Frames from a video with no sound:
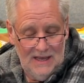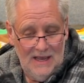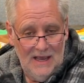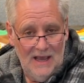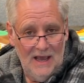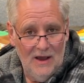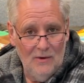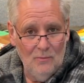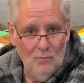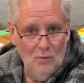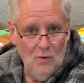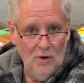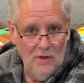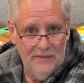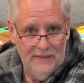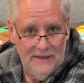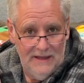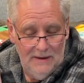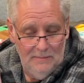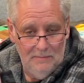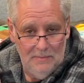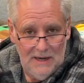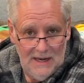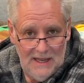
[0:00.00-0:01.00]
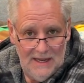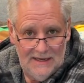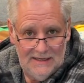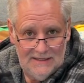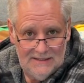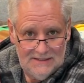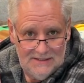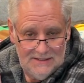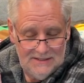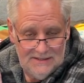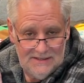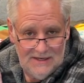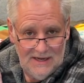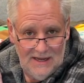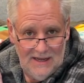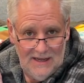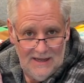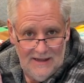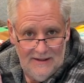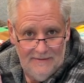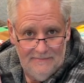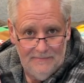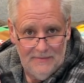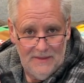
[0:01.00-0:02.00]
and what the appliances are.
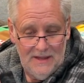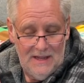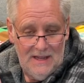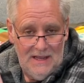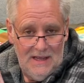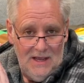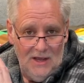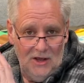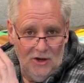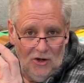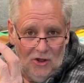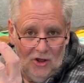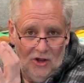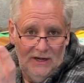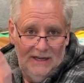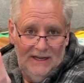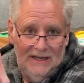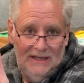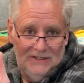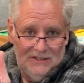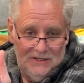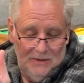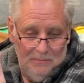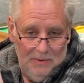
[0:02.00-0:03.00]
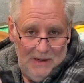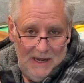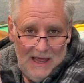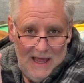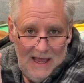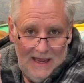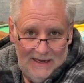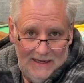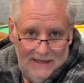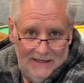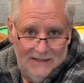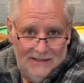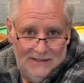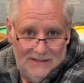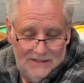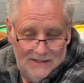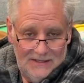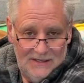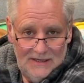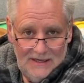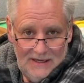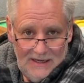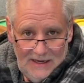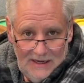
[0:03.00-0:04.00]
And on each
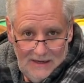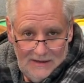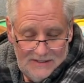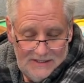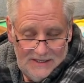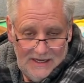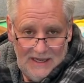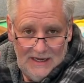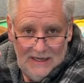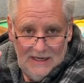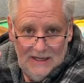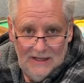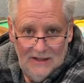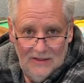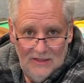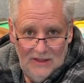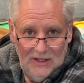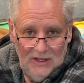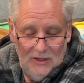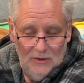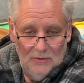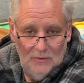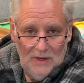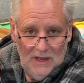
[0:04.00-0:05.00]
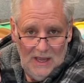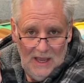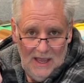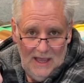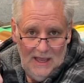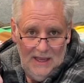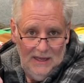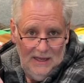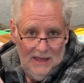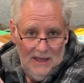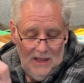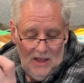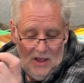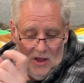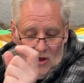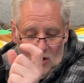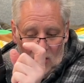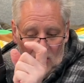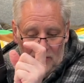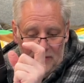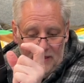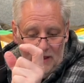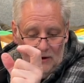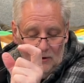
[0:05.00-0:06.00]
appliance, certainly in the UK,
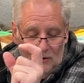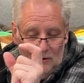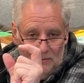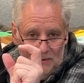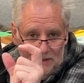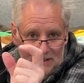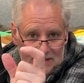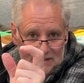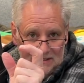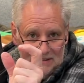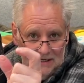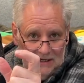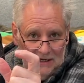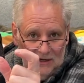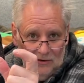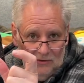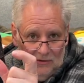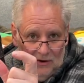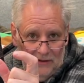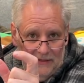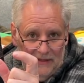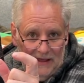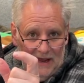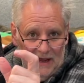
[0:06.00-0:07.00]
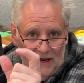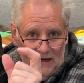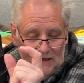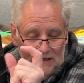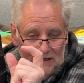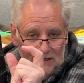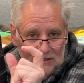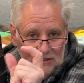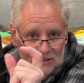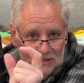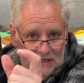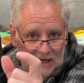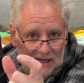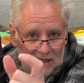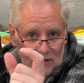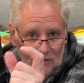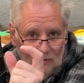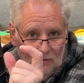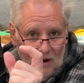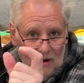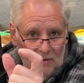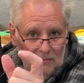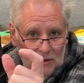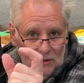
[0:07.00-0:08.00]
there will be a sticker on that and it'll tell
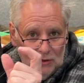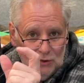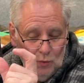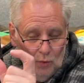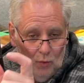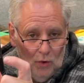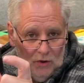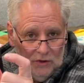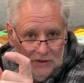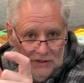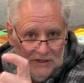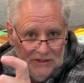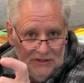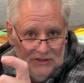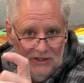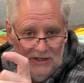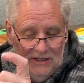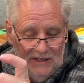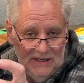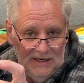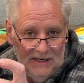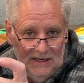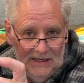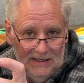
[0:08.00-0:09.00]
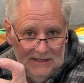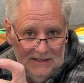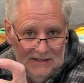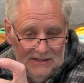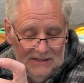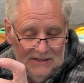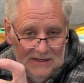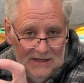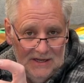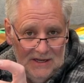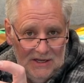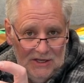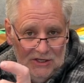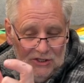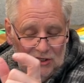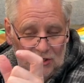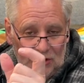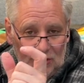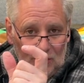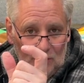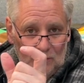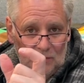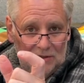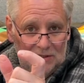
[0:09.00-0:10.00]
you how much wattage it needs. So
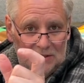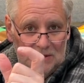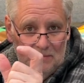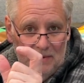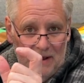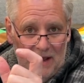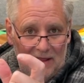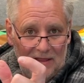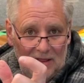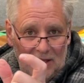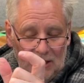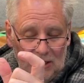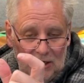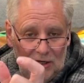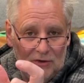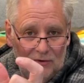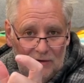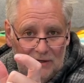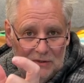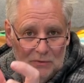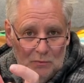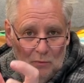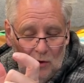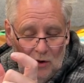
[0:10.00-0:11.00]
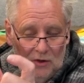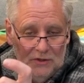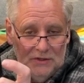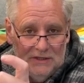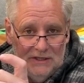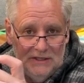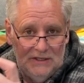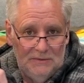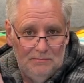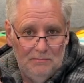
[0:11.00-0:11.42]
you want to buy the lowest wattage